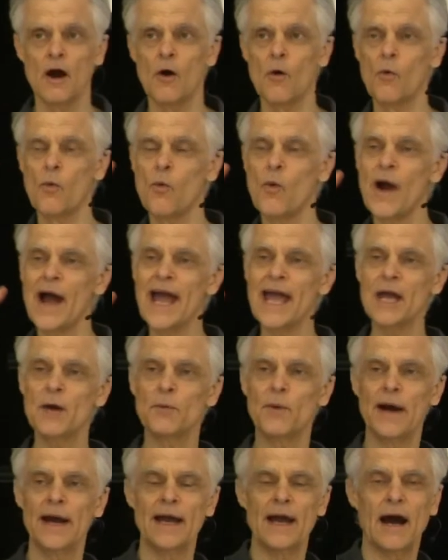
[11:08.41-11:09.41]
way,
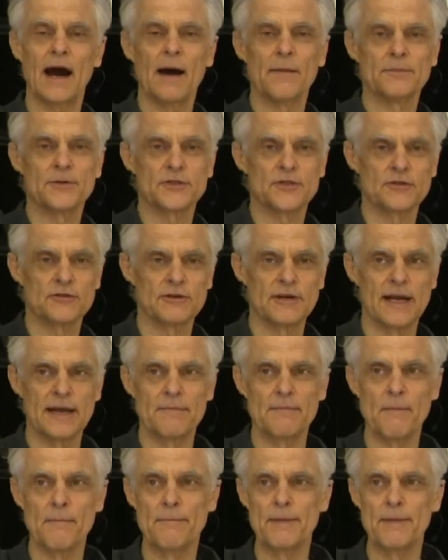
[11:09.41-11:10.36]
way upstream,